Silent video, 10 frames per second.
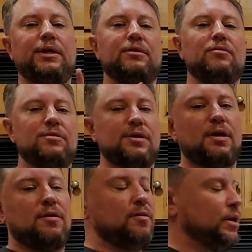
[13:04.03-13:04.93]
do
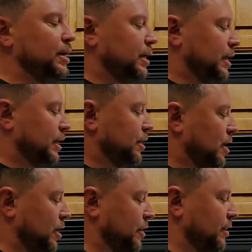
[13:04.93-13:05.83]
so in
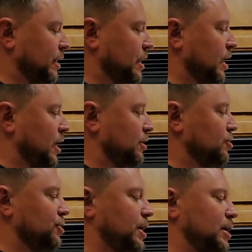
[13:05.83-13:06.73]
the
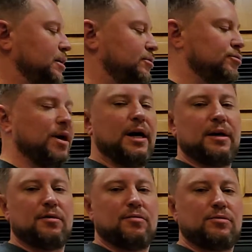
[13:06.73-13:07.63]
unshaded
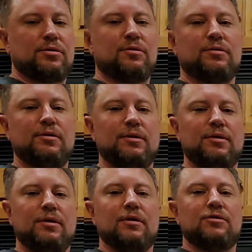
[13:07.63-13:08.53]
triangles.
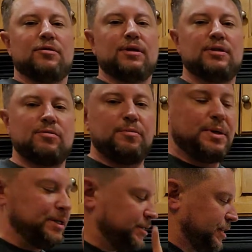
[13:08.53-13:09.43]
So this would
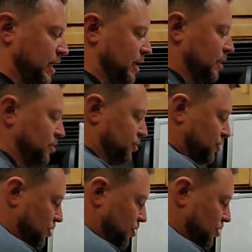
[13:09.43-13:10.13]
be stage